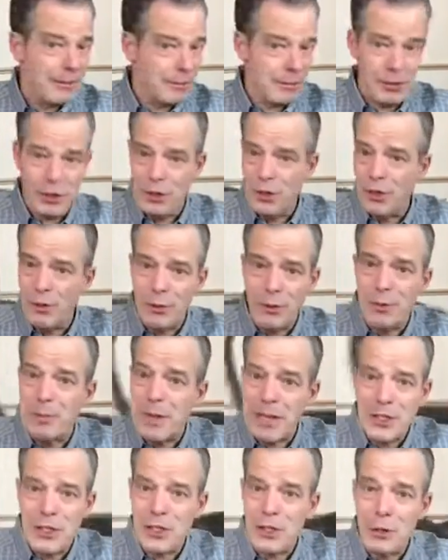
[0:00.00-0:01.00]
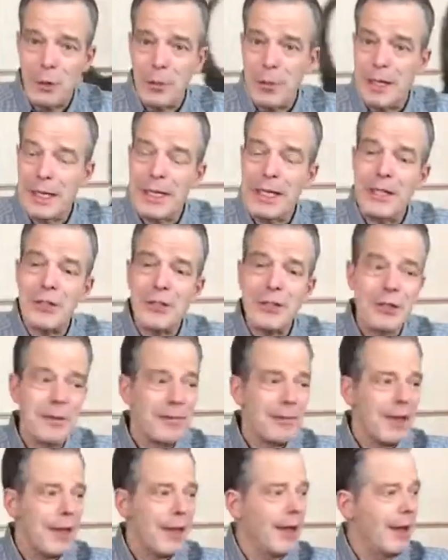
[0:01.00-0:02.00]
Started with basic obedience
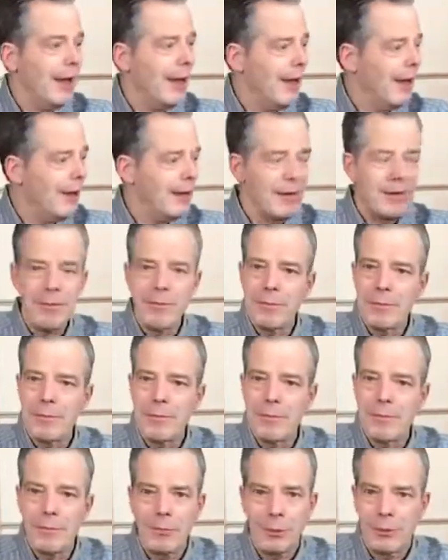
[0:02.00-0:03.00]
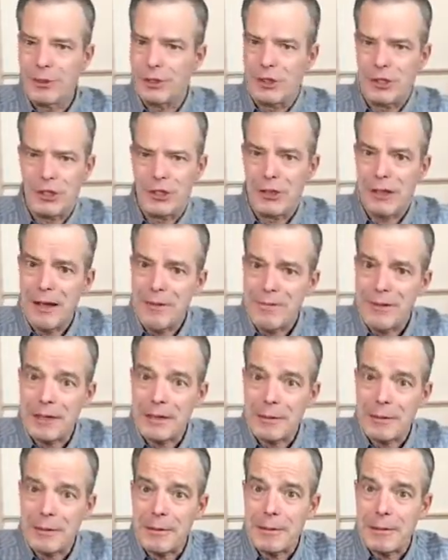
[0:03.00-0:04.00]
and well, he just loved
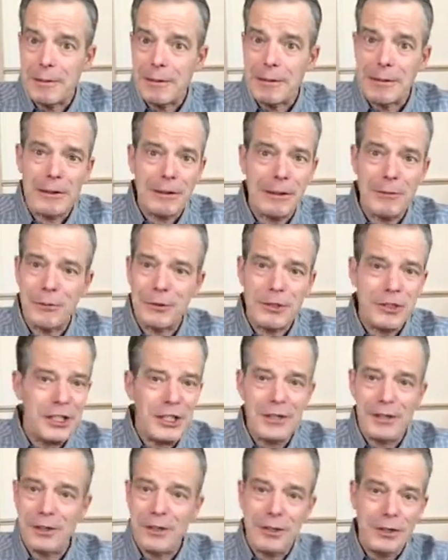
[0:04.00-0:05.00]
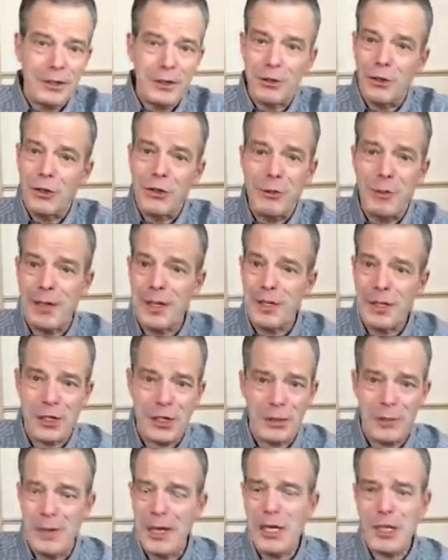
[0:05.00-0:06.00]
it. And I thought, well, gee, you, you know the basic
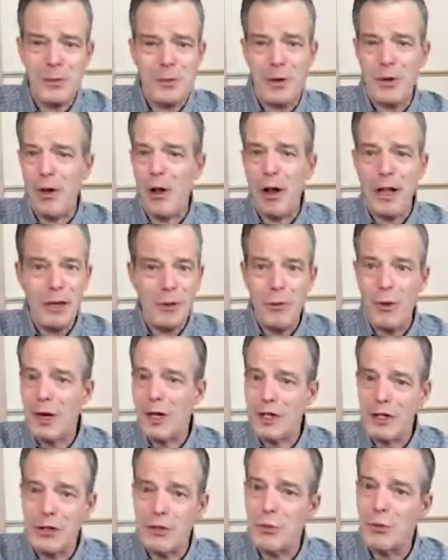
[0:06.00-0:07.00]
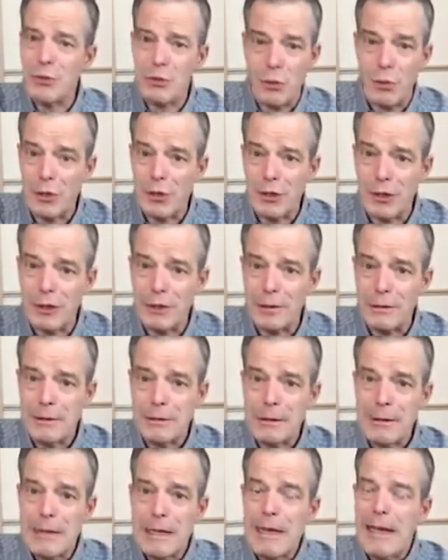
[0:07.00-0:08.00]
commands, but all he wanted to do was work.
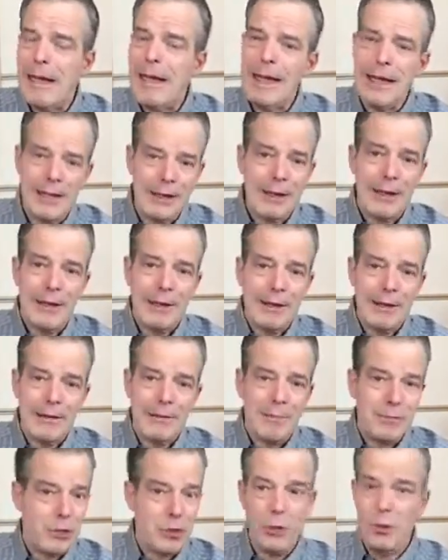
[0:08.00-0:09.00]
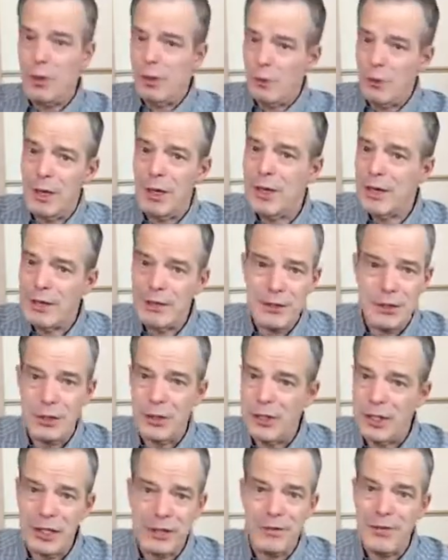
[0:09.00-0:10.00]
And so we went on to
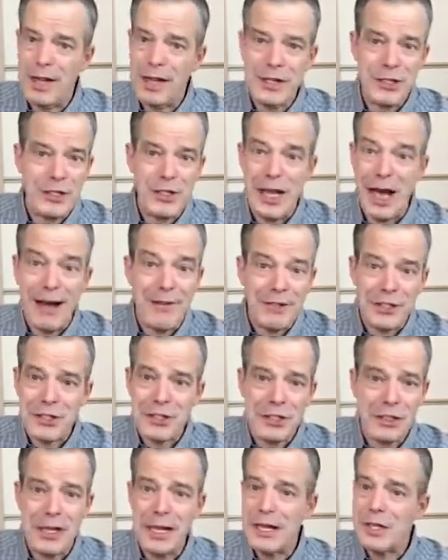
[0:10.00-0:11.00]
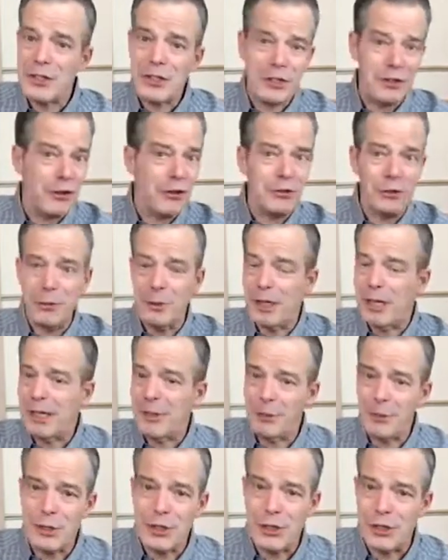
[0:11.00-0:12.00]
the advanced novice class, and ultimately
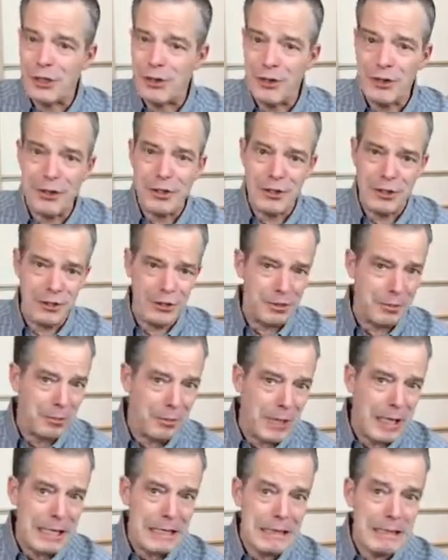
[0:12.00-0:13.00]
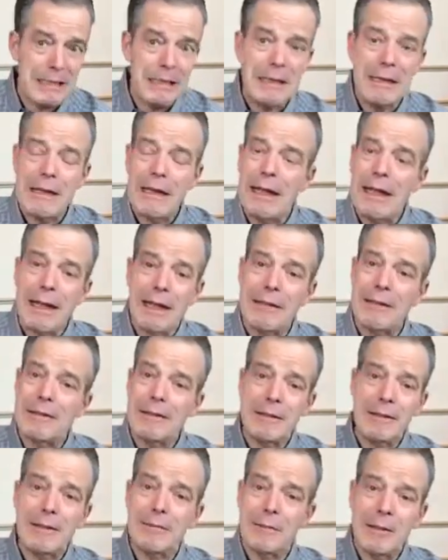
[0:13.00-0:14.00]
we started to compete. And
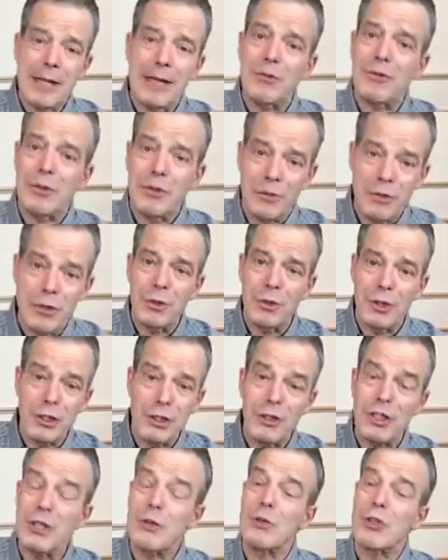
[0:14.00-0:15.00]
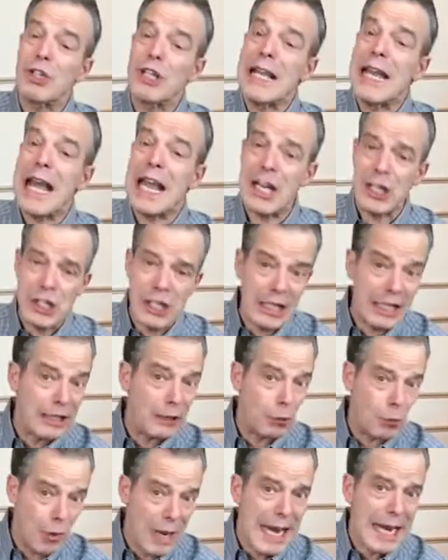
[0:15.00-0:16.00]
uh, after a years, he was
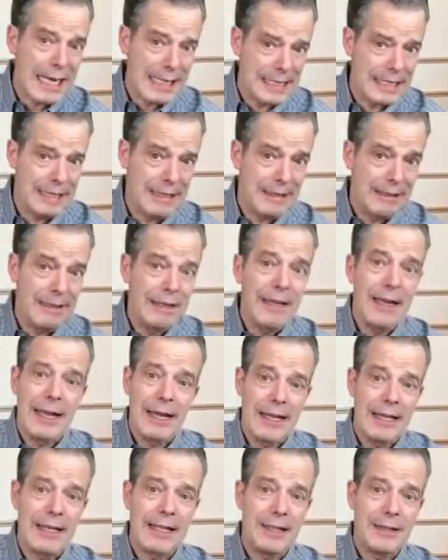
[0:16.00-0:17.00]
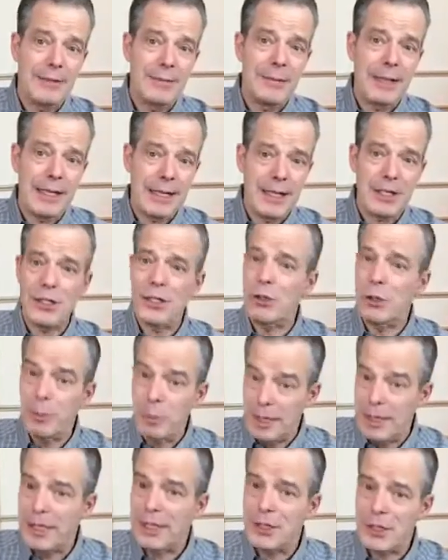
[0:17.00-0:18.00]
nationally ranked um, as an
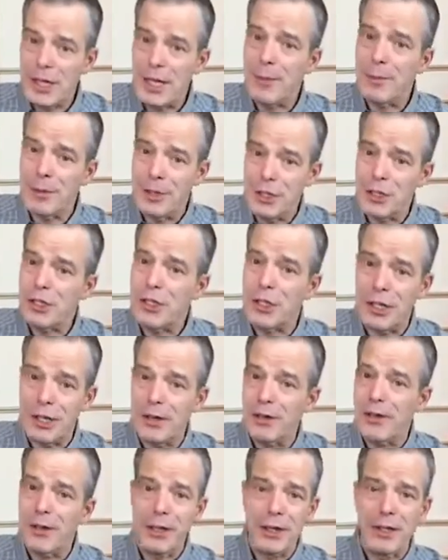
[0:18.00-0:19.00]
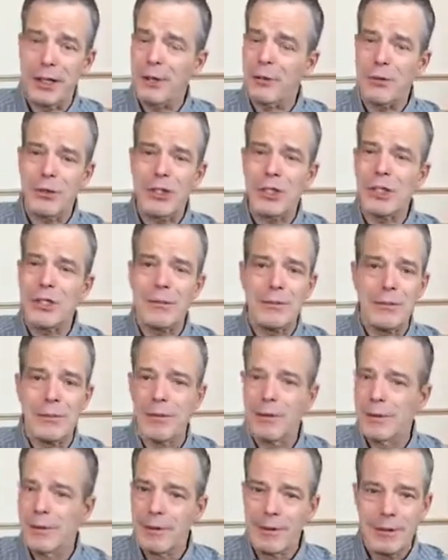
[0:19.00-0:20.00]
obedience competition Airedale. He was just
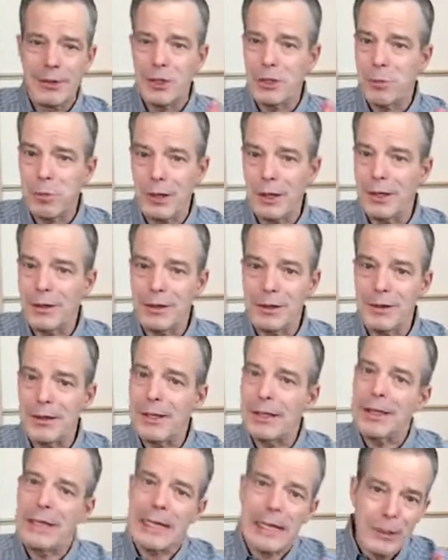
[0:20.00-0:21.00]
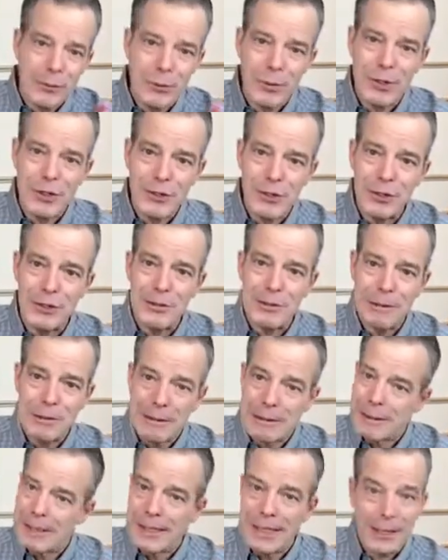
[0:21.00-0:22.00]
splendid, and he was
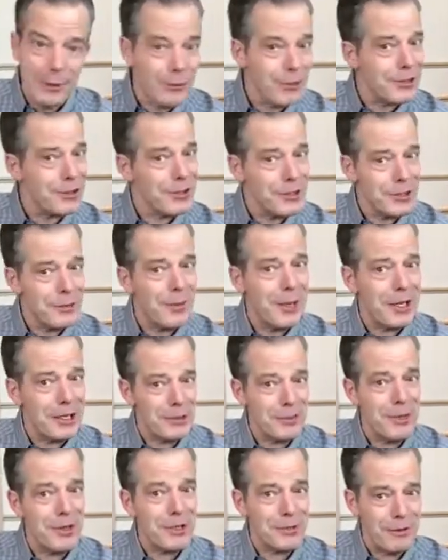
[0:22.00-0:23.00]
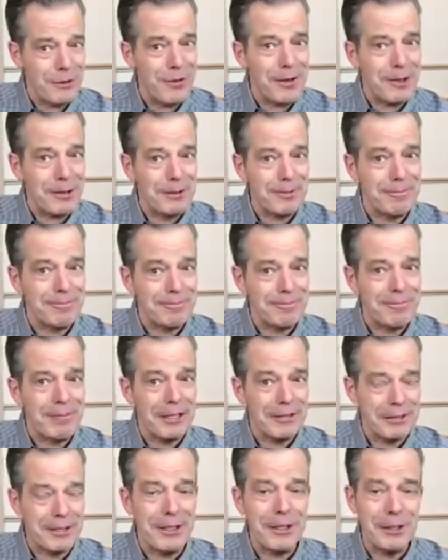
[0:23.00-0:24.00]
he was this man's best friend.
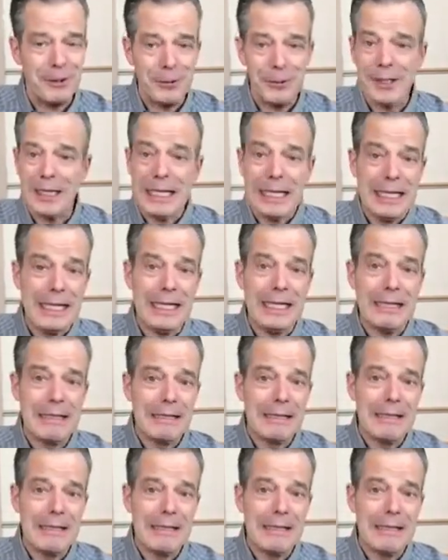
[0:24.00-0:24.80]
I'll tell you, and he